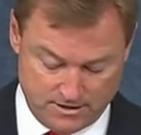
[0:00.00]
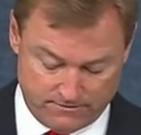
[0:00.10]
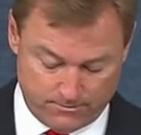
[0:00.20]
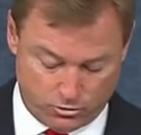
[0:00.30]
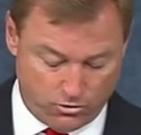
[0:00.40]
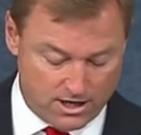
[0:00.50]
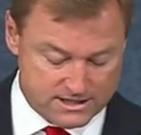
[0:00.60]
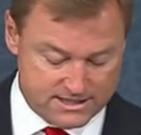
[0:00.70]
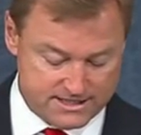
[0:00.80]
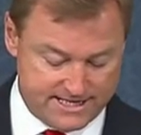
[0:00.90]
from
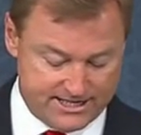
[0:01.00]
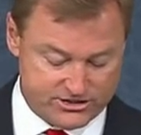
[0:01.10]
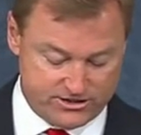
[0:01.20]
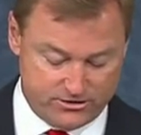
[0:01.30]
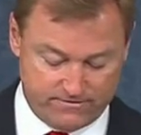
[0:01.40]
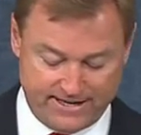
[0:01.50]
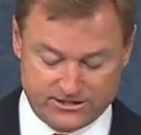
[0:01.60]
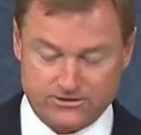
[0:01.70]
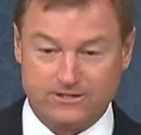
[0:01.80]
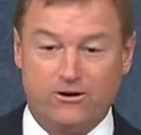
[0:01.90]
across this nation who have
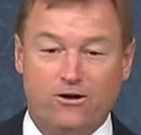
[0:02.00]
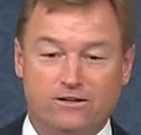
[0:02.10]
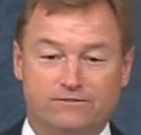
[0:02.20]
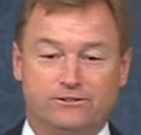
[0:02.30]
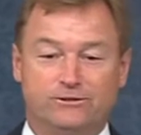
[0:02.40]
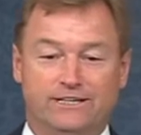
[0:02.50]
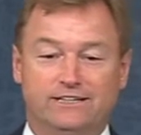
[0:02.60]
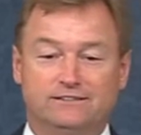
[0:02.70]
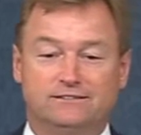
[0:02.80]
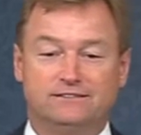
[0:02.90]
answered the call of
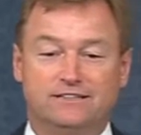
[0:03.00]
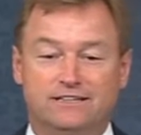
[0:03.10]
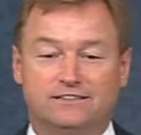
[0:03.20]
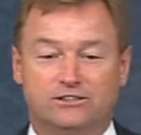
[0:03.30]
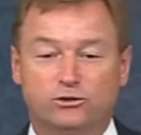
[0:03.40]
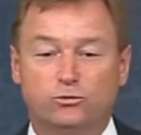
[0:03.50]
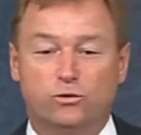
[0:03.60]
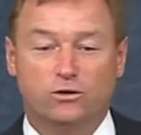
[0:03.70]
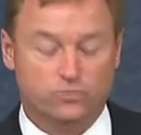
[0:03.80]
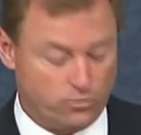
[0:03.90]
duty to 2
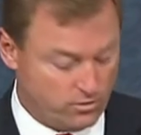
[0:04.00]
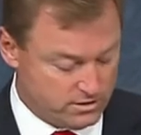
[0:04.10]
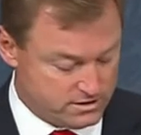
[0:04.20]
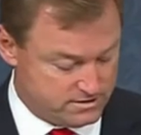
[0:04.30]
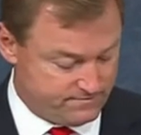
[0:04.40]
world wars,